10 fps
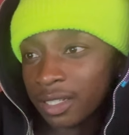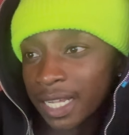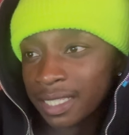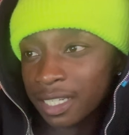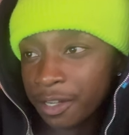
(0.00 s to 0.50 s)

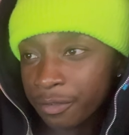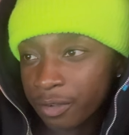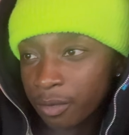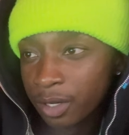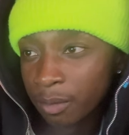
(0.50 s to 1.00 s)
That's
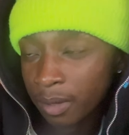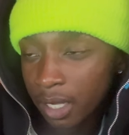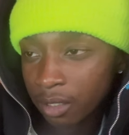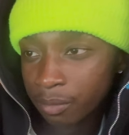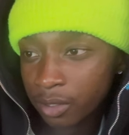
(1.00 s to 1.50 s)
different with the
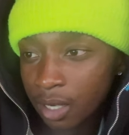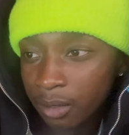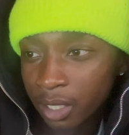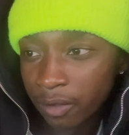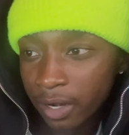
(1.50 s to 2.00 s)
pocketbook. I'll
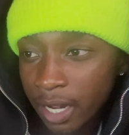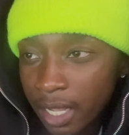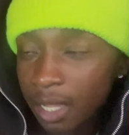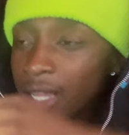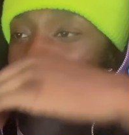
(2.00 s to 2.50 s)
give
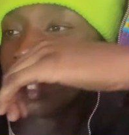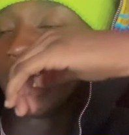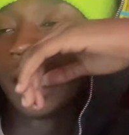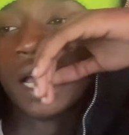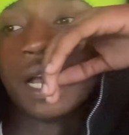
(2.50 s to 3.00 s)
that
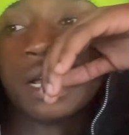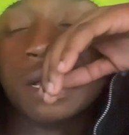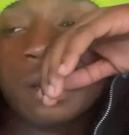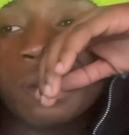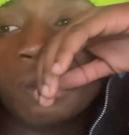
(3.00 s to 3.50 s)

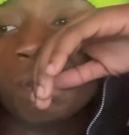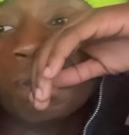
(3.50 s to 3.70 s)
an